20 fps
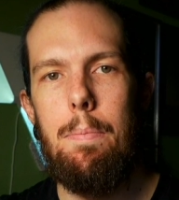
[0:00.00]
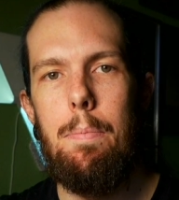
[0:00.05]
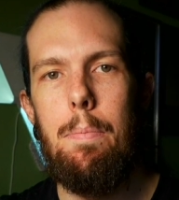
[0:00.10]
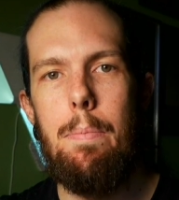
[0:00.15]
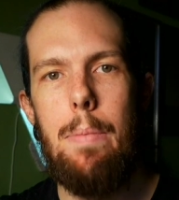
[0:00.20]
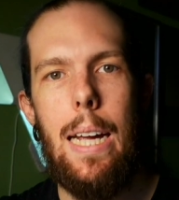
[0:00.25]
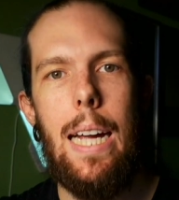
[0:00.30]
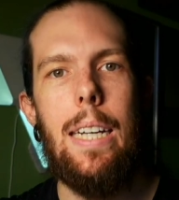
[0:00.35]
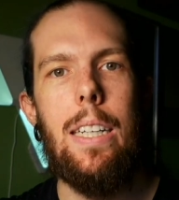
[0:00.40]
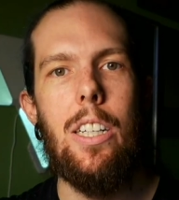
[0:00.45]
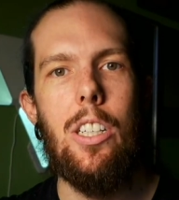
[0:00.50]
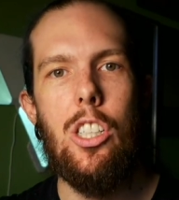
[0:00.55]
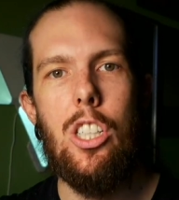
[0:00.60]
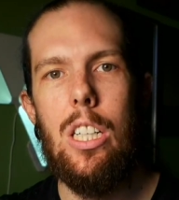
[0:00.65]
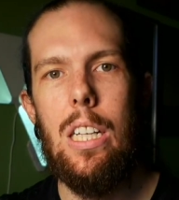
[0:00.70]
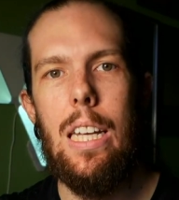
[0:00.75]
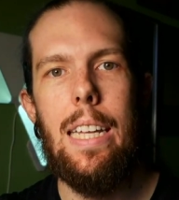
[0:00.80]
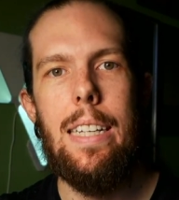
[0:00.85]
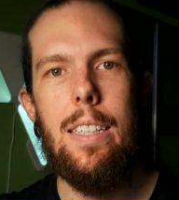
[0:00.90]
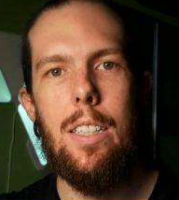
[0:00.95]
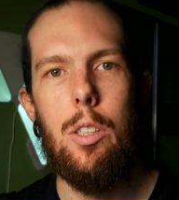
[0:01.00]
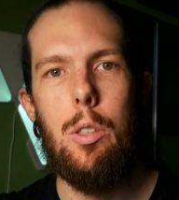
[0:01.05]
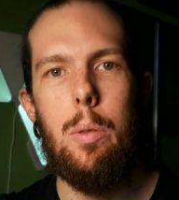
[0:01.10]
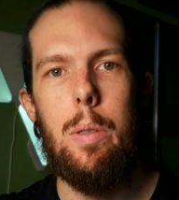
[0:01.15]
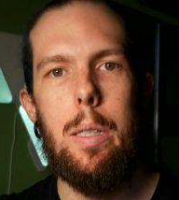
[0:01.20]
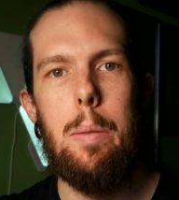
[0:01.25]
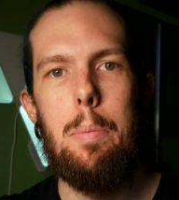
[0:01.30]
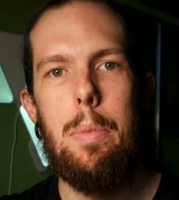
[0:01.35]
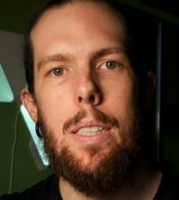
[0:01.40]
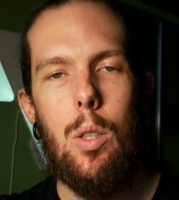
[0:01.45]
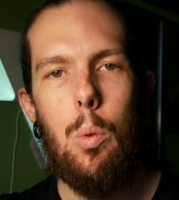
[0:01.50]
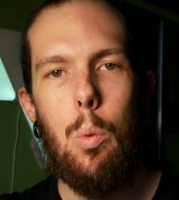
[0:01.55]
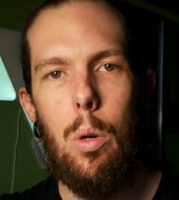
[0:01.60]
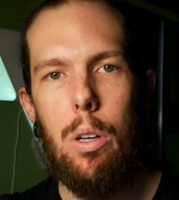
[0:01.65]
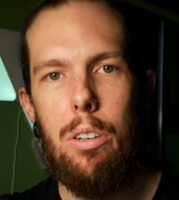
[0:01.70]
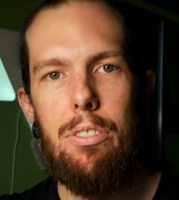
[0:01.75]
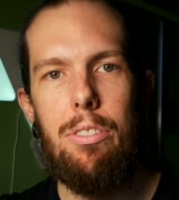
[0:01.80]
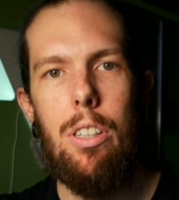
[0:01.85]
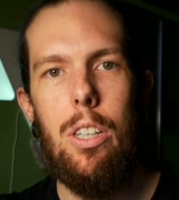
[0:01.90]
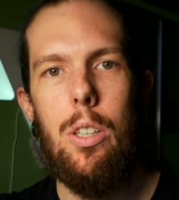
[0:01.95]
managed Let's Encrypt
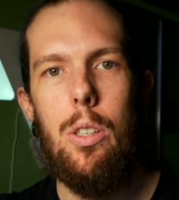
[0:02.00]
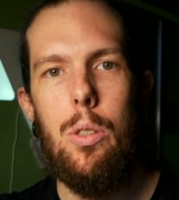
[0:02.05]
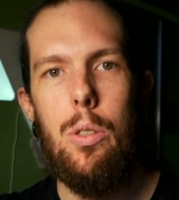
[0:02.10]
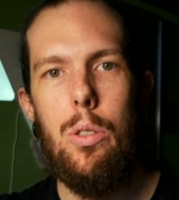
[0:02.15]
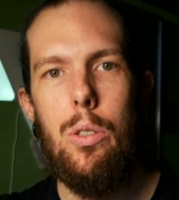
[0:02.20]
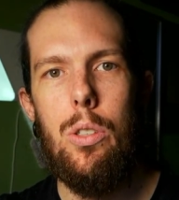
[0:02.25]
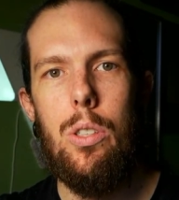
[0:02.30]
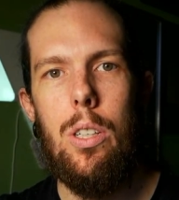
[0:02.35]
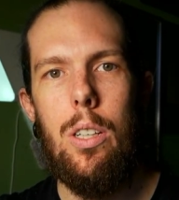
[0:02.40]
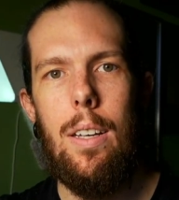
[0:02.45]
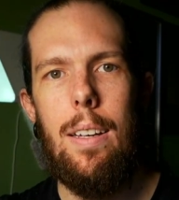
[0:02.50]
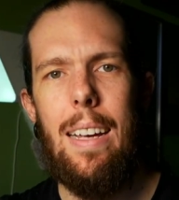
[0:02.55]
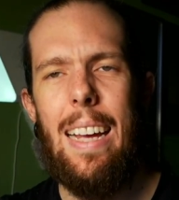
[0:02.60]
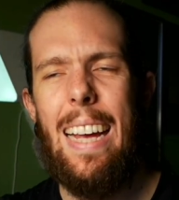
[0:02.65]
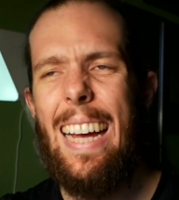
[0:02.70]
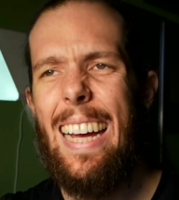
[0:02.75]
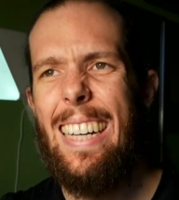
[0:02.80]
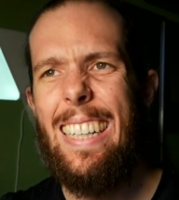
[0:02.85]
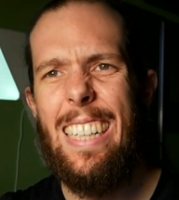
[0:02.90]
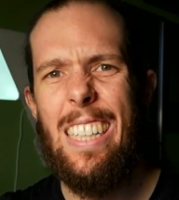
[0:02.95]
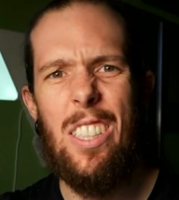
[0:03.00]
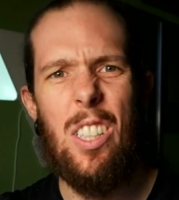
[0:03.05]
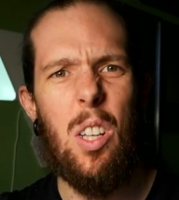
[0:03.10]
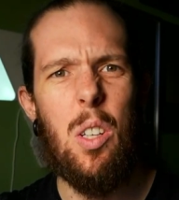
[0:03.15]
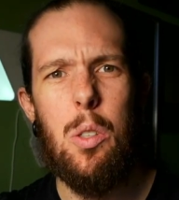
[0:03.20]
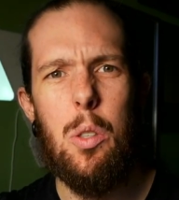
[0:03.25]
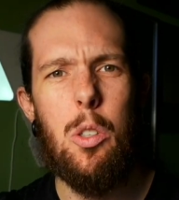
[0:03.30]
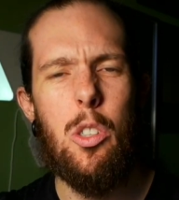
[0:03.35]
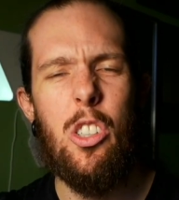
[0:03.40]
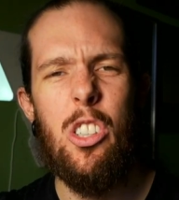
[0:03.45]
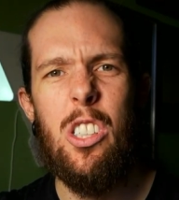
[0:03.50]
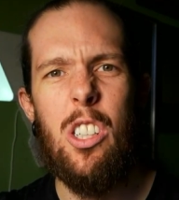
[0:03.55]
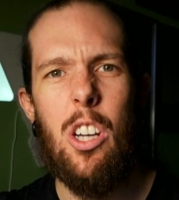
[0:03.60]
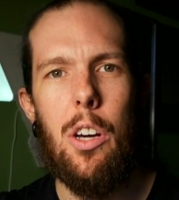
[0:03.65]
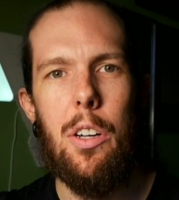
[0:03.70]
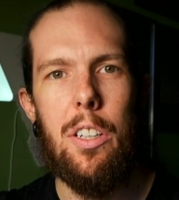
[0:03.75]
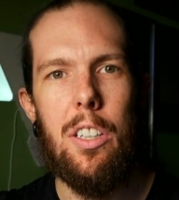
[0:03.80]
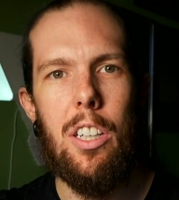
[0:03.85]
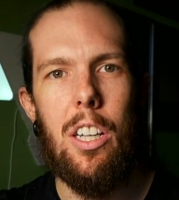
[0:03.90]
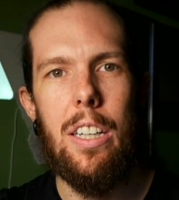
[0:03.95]
workflows, and it's also just
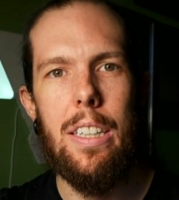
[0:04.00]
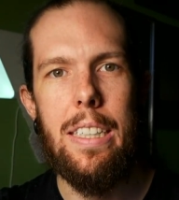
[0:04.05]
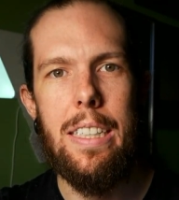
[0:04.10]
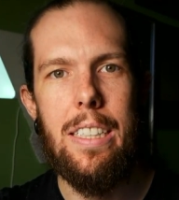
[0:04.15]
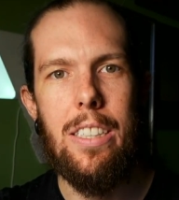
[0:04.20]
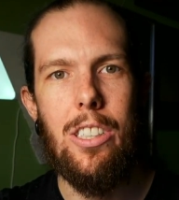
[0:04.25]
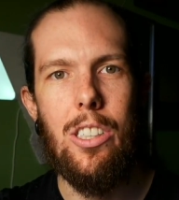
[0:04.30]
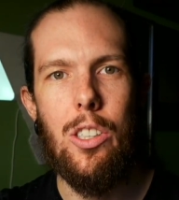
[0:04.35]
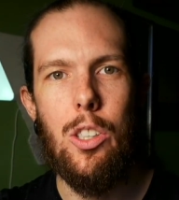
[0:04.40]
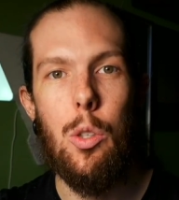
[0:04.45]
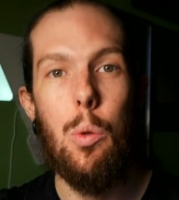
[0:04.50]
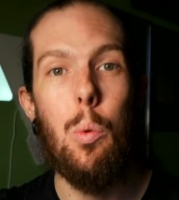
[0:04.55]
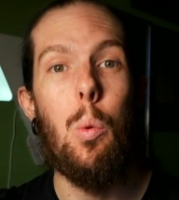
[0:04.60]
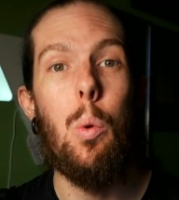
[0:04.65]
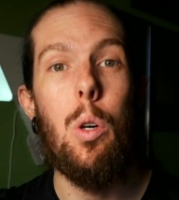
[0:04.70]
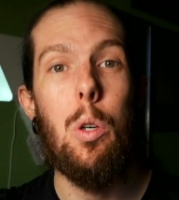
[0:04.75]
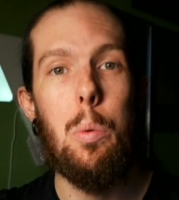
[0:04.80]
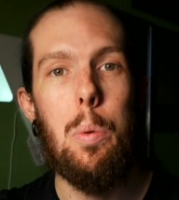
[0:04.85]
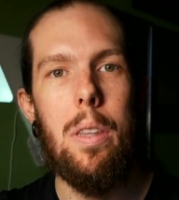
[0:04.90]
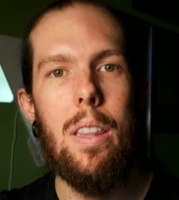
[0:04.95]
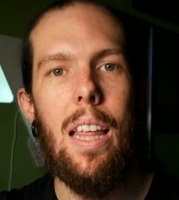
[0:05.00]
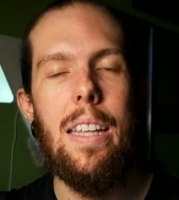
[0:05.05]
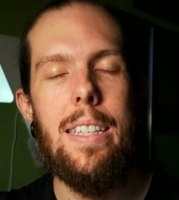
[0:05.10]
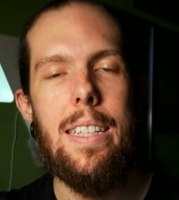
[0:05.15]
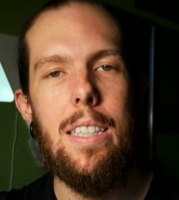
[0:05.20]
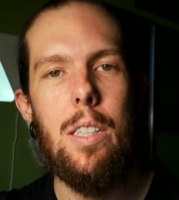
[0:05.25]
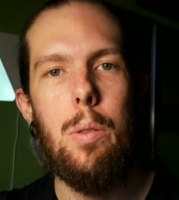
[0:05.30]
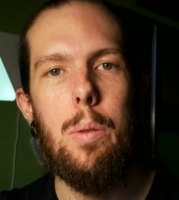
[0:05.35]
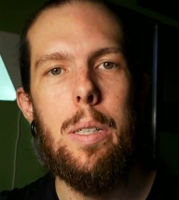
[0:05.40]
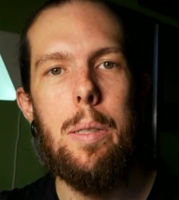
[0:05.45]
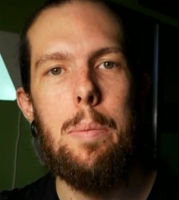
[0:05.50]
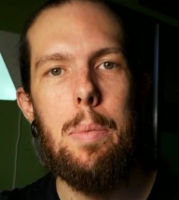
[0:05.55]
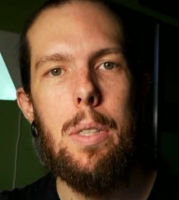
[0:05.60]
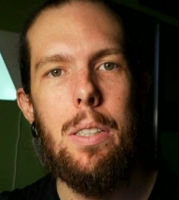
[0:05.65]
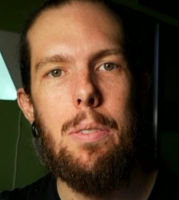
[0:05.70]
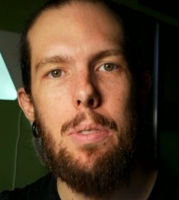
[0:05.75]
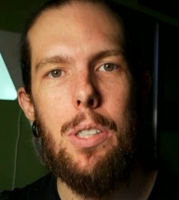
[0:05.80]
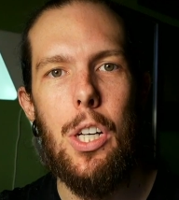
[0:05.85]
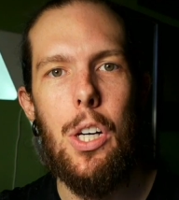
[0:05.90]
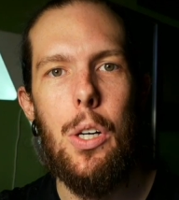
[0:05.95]
gotten a lot easier to work with Let's Encrypt,
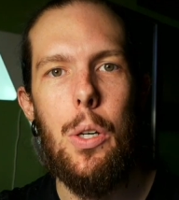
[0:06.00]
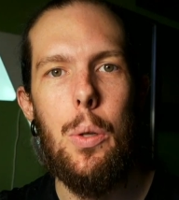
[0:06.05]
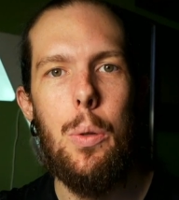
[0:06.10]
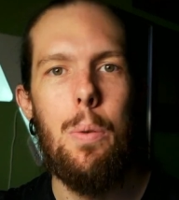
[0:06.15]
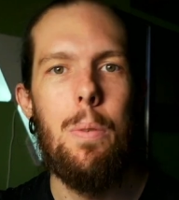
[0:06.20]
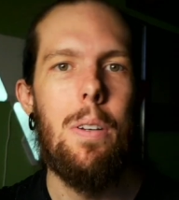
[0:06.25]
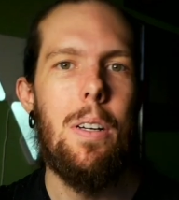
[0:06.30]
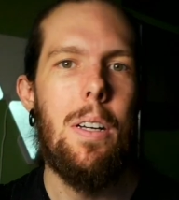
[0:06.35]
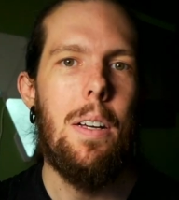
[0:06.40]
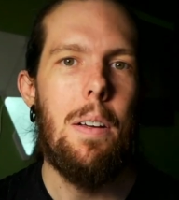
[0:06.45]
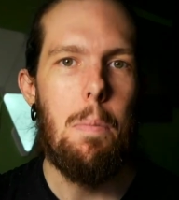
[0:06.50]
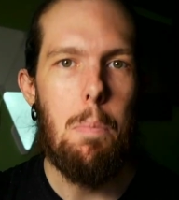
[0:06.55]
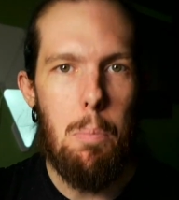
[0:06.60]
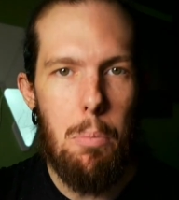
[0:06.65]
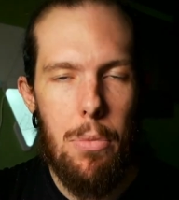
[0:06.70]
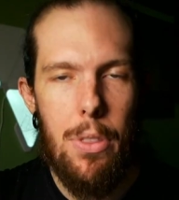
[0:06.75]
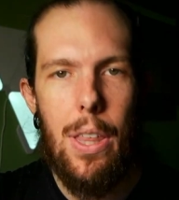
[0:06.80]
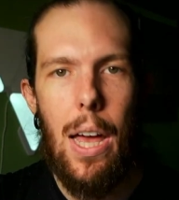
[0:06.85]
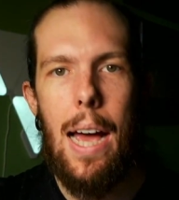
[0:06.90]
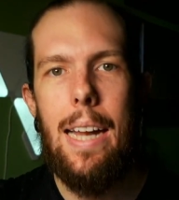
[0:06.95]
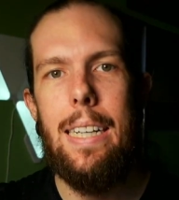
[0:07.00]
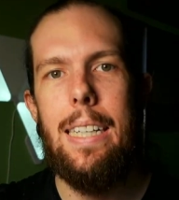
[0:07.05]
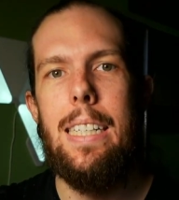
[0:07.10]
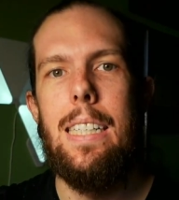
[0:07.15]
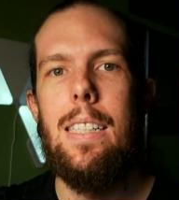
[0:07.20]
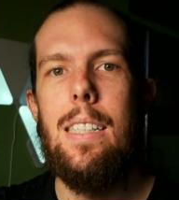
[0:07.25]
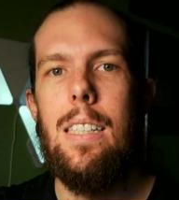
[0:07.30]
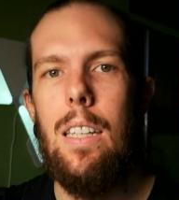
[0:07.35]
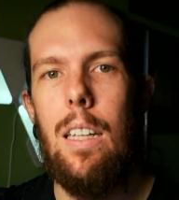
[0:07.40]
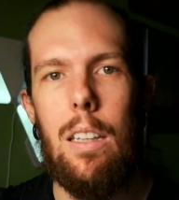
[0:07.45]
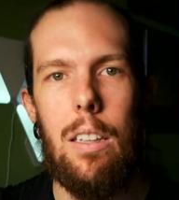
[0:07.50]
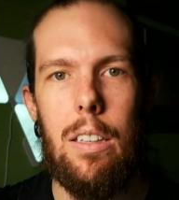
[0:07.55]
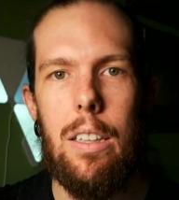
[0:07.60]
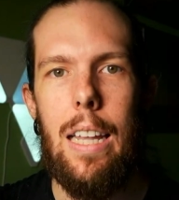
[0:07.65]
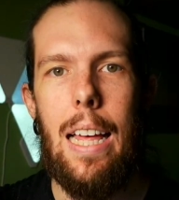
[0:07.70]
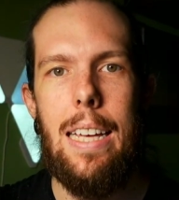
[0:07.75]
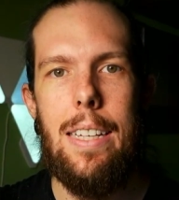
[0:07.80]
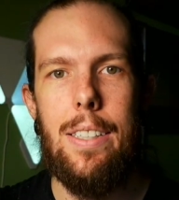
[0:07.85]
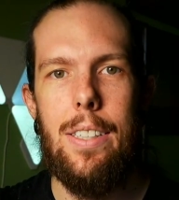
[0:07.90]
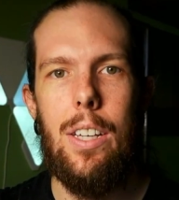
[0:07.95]
so that is
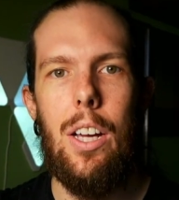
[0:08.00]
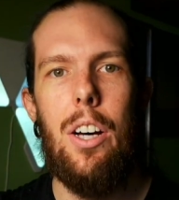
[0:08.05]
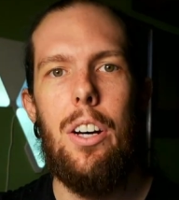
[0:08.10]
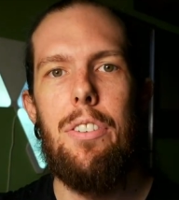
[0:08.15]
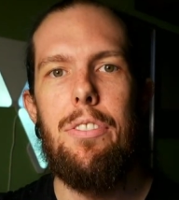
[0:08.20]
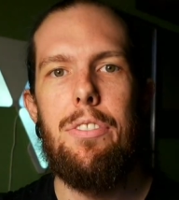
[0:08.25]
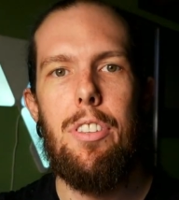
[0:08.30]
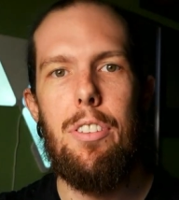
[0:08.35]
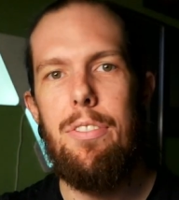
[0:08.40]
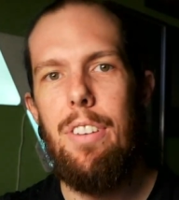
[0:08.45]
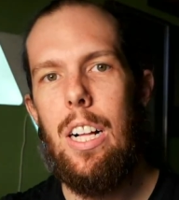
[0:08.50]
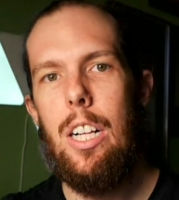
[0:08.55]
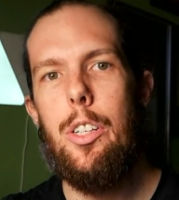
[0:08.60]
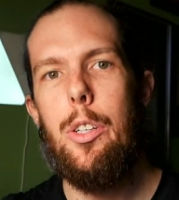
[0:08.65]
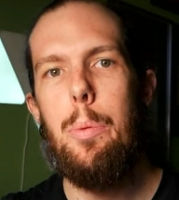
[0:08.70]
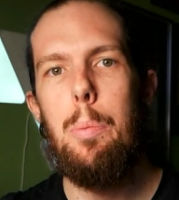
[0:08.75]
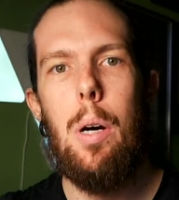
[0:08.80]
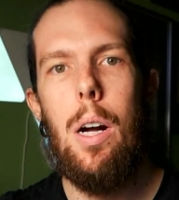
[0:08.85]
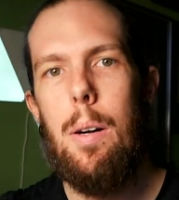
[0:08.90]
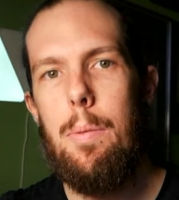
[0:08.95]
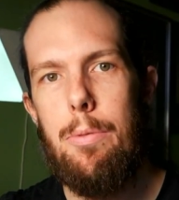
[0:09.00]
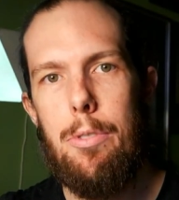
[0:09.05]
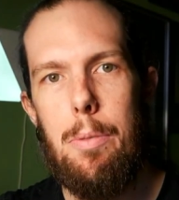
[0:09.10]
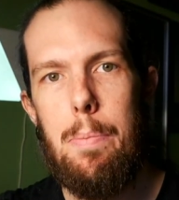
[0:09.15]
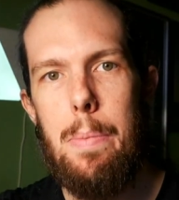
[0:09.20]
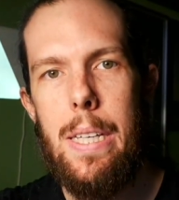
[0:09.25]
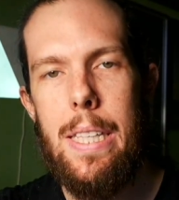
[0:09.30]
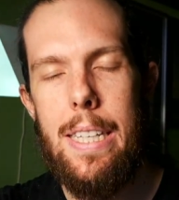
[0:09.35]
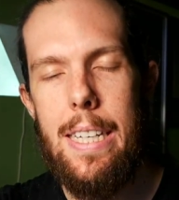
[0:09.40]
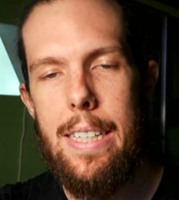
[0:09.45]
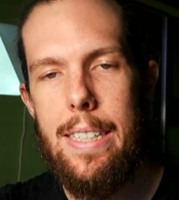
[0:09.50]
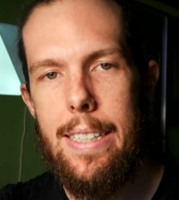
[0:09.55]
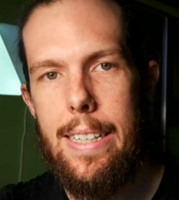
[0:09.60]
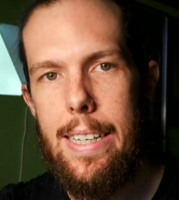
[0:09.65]
less of the value prop for me these